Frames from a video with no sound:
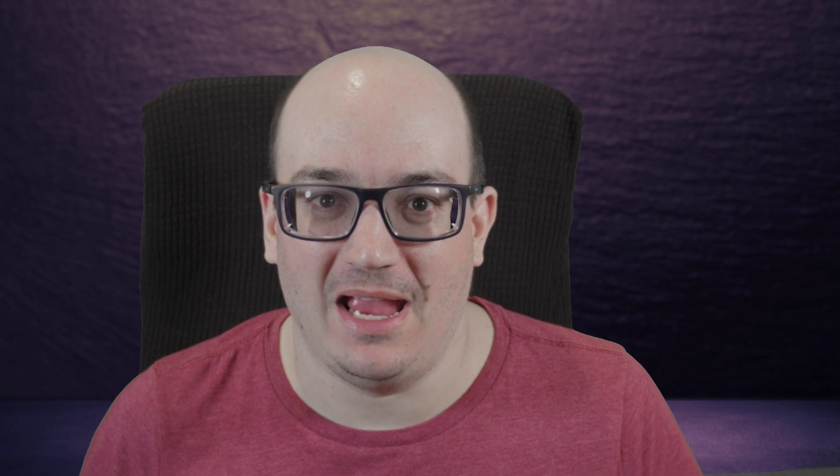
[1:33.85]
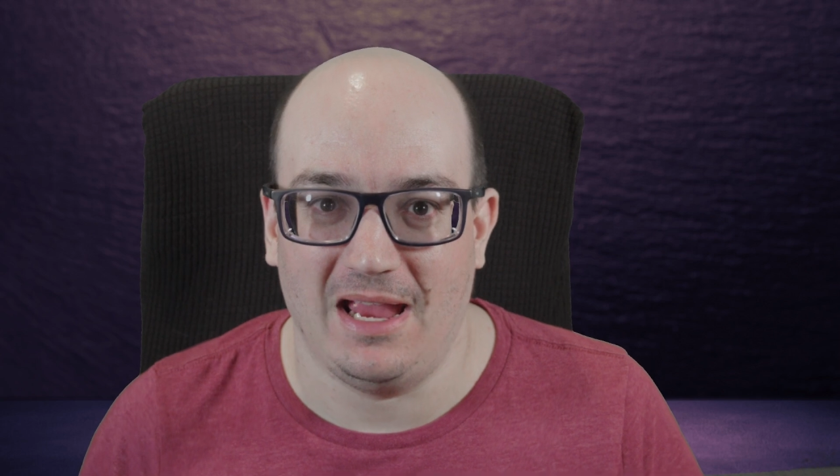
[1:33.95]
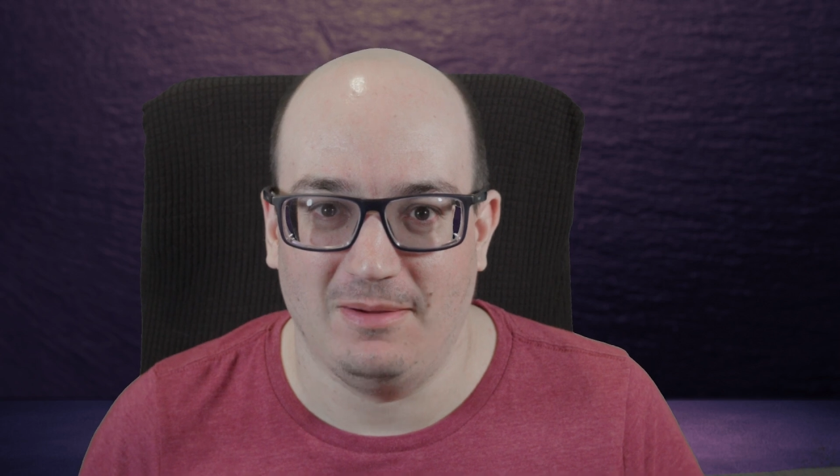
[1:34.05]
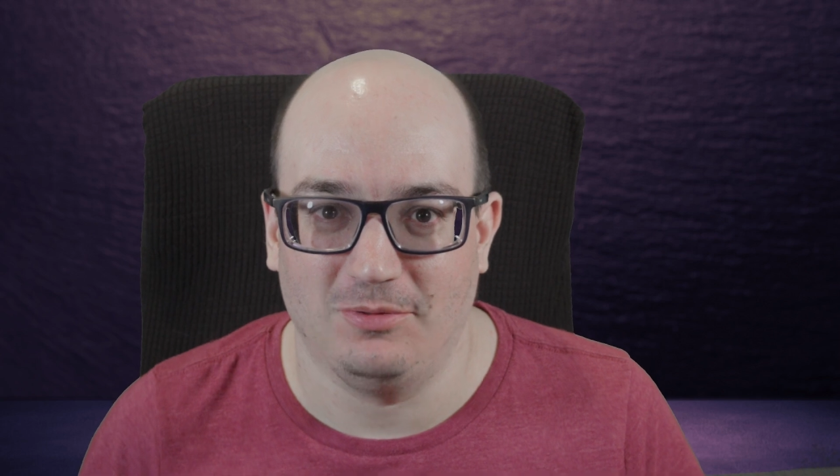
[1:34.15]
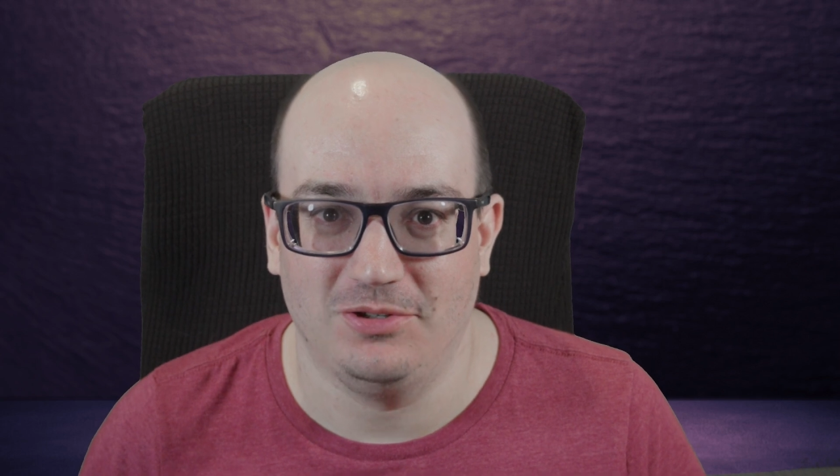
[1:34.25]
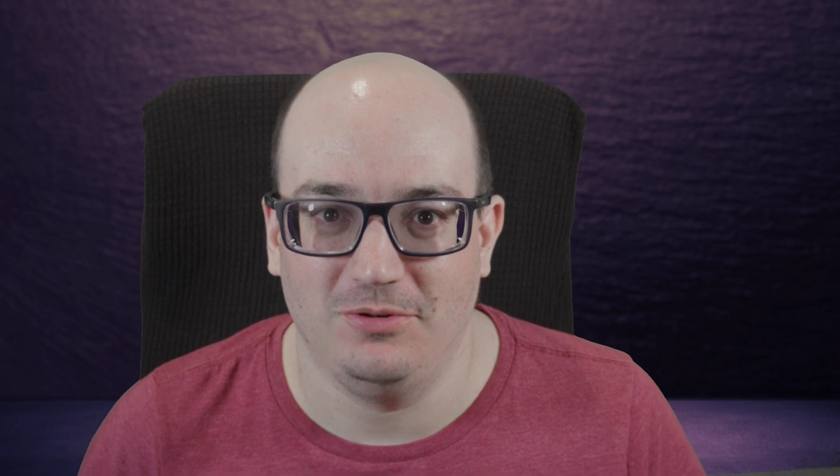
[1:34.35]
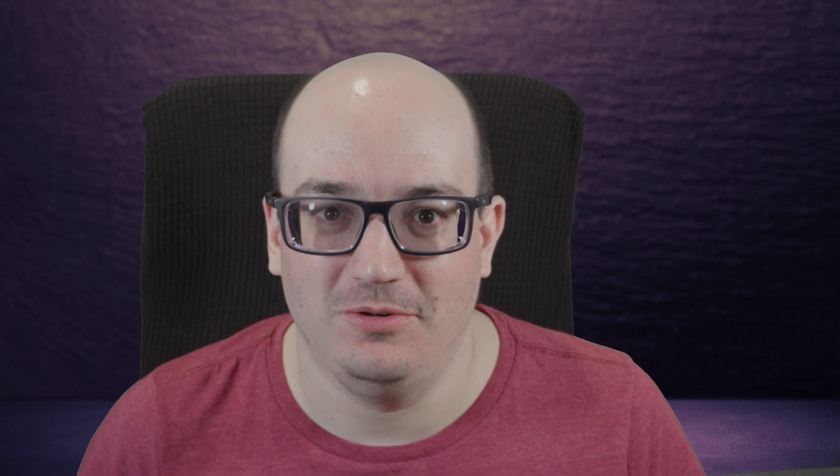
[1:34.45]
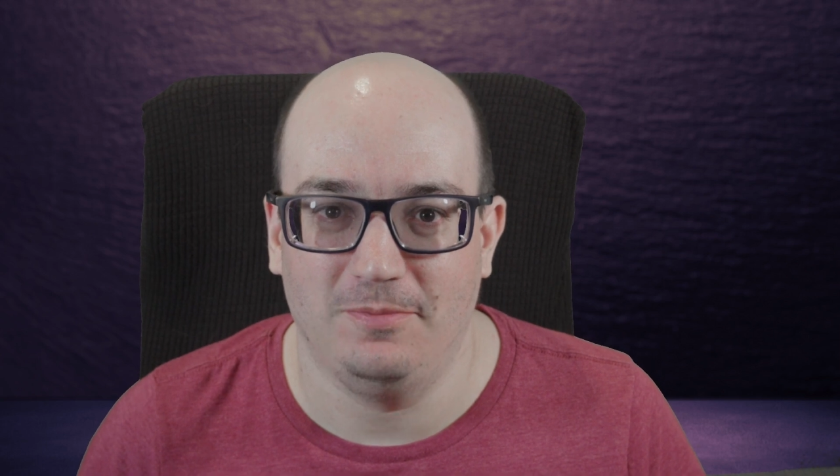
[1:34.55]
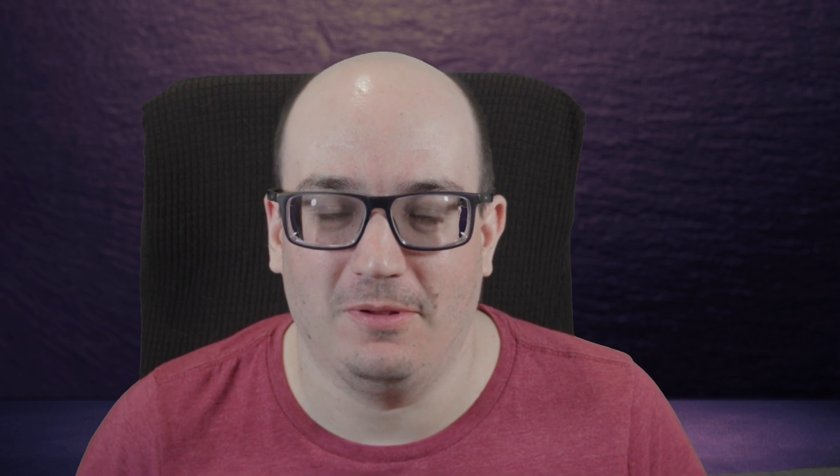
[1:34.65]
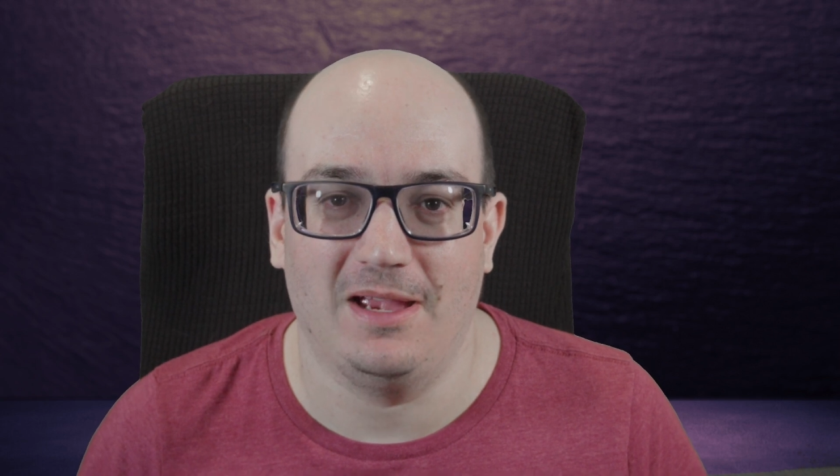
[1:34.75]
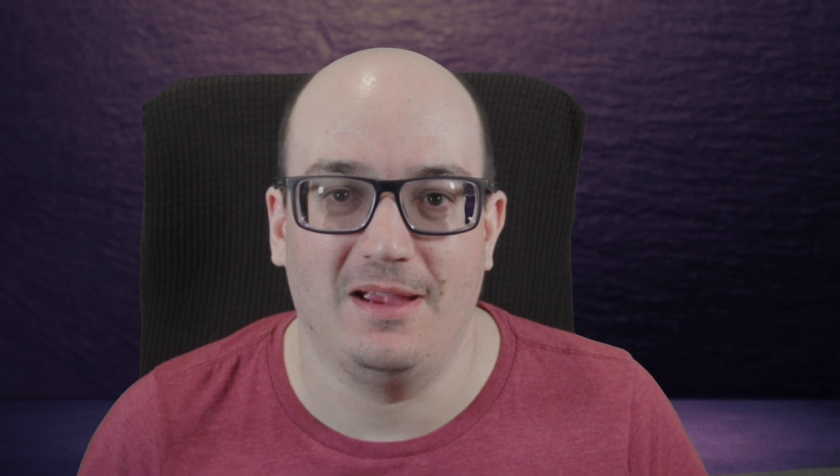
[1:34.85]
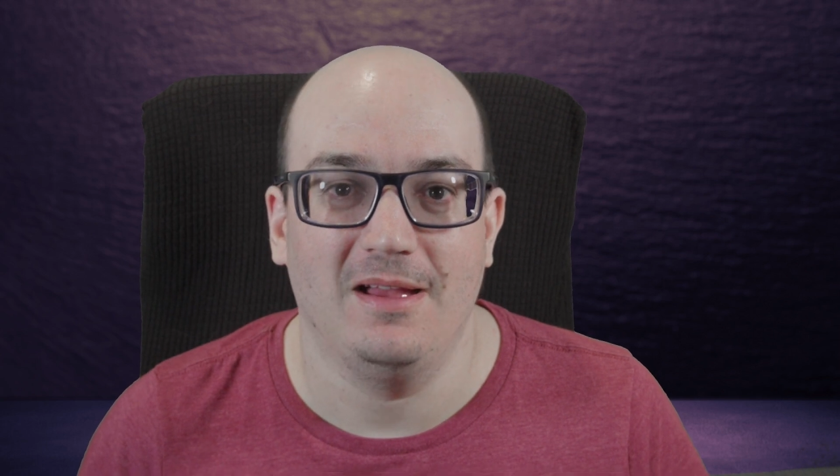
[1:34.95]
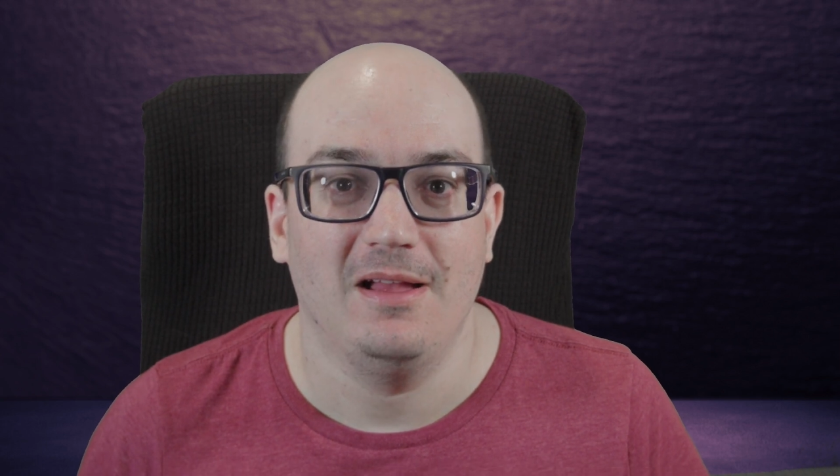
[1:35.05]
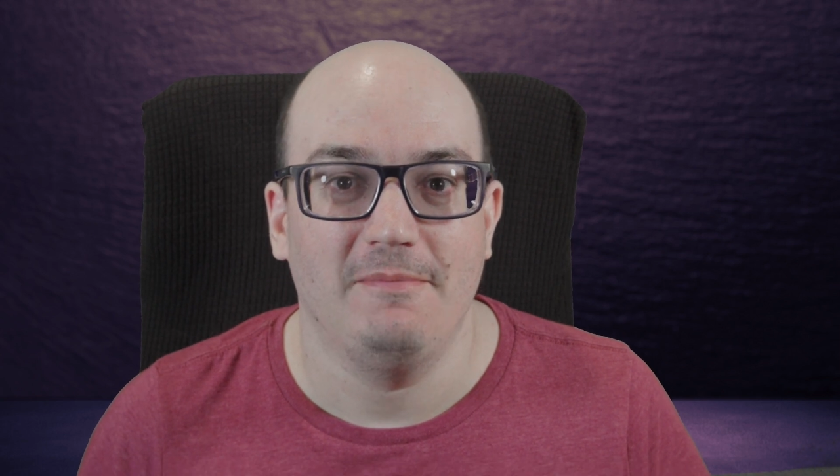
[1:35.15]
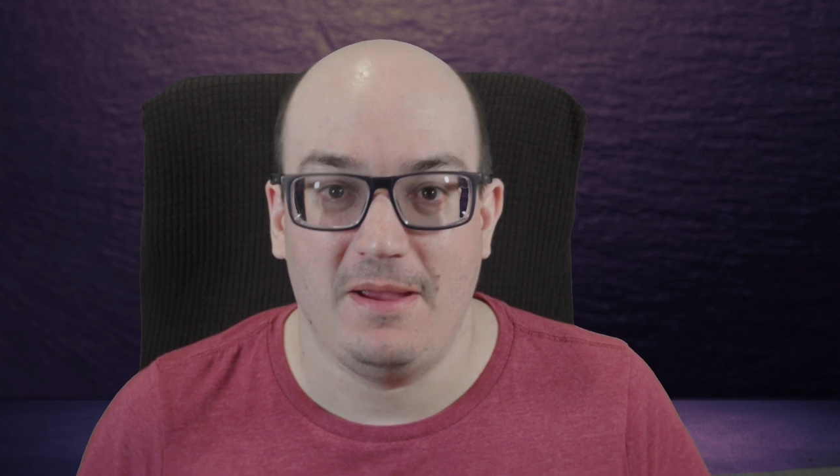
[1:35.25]
able to play
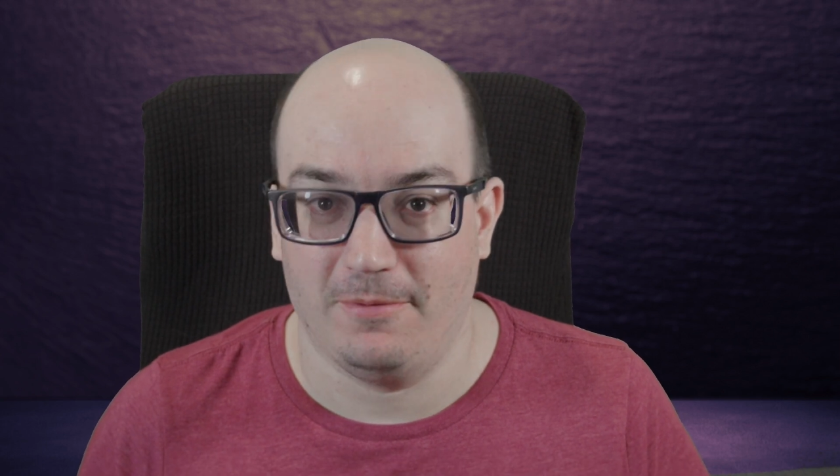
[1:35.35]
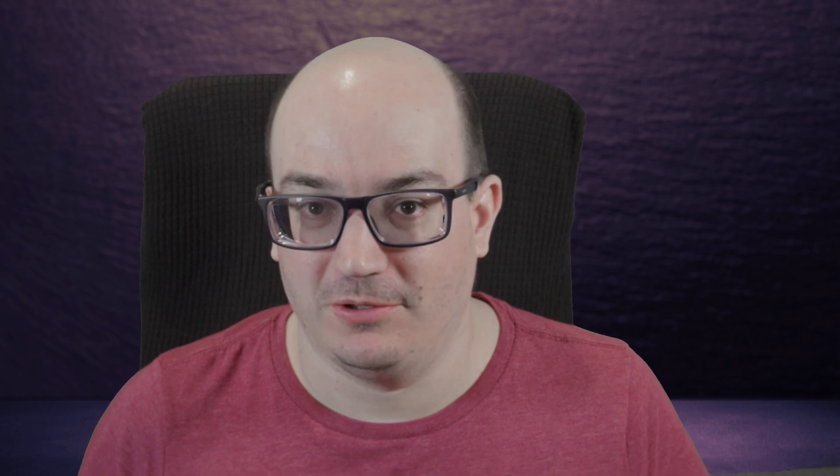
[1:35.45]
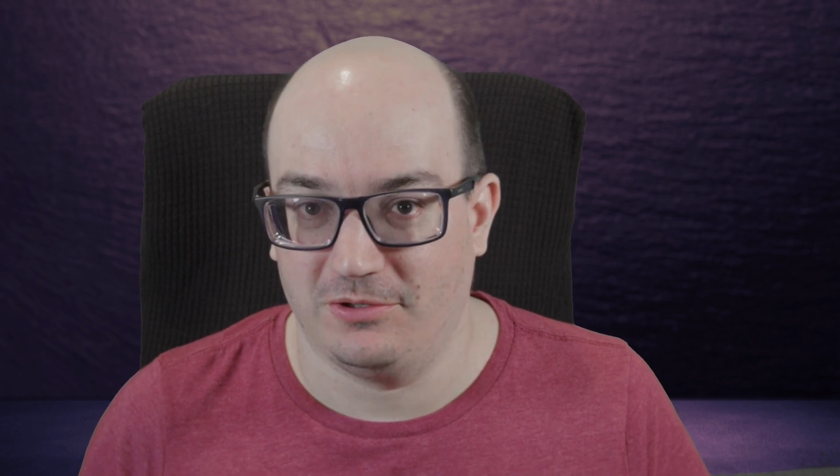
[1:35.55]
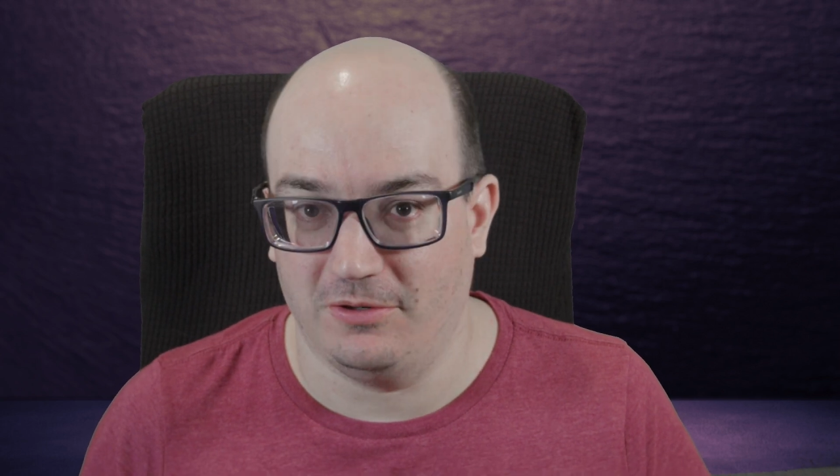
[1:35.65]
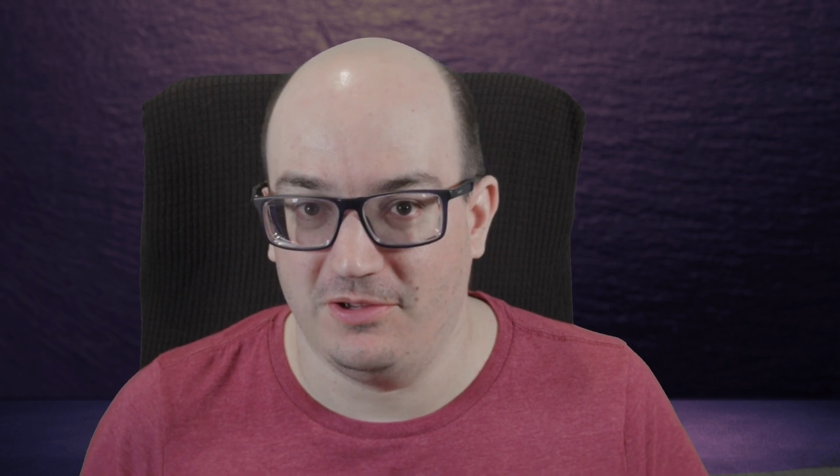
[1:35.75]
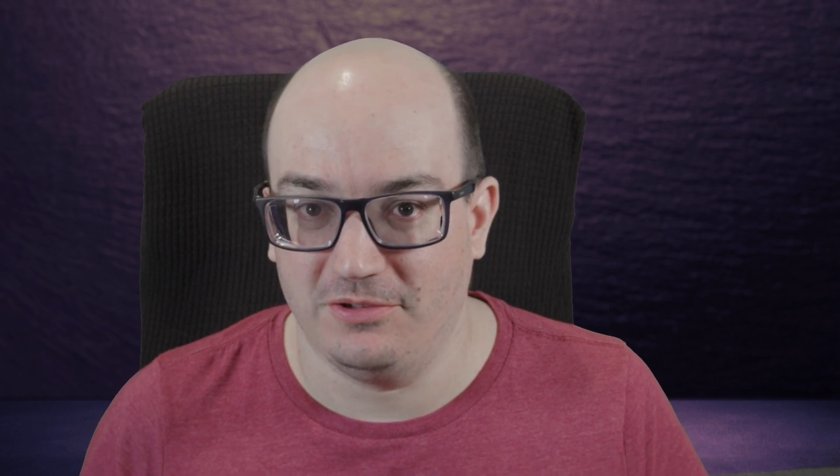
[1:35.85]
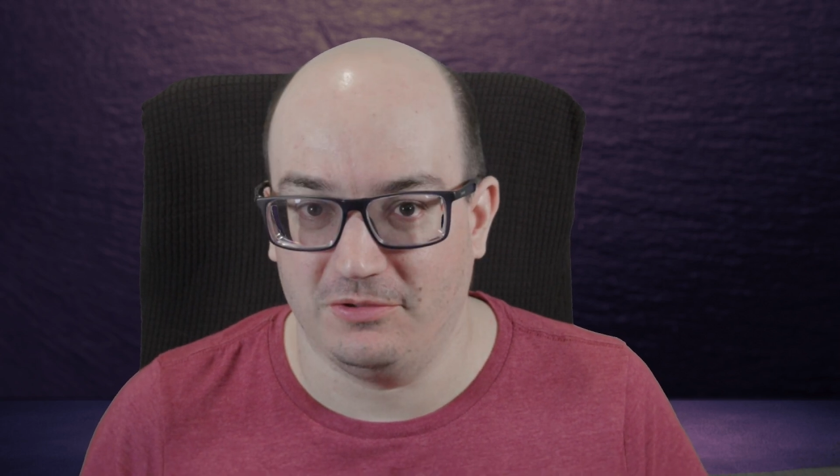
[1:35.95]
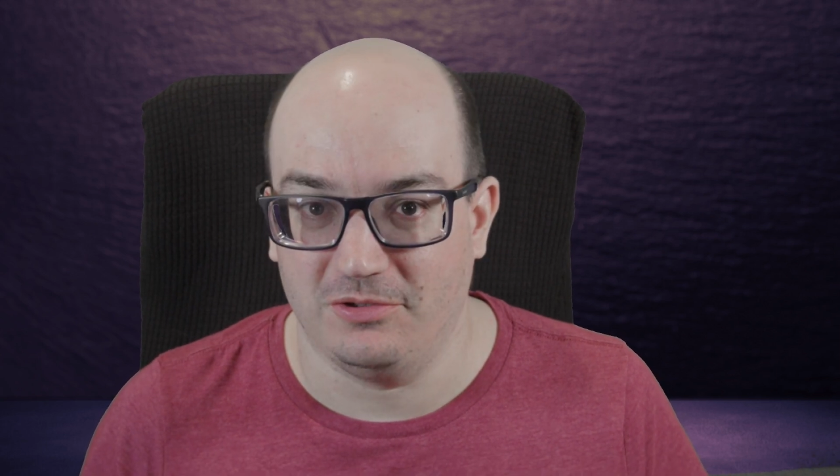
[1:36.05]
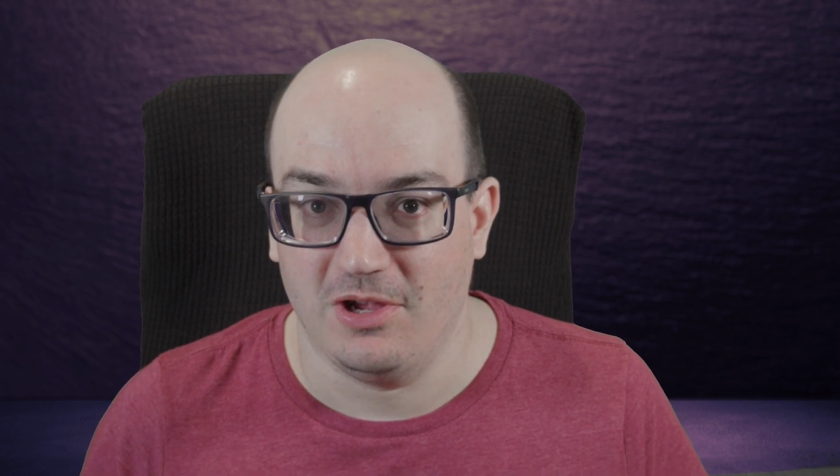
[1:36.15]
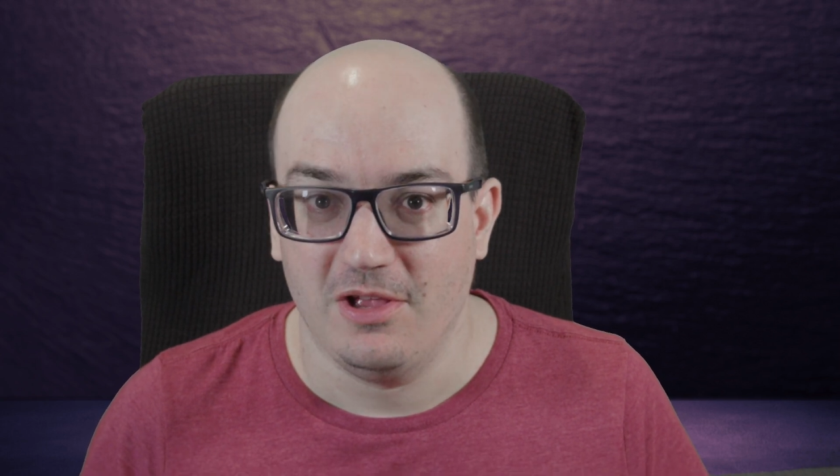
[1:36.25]
paper, stone, and scissors.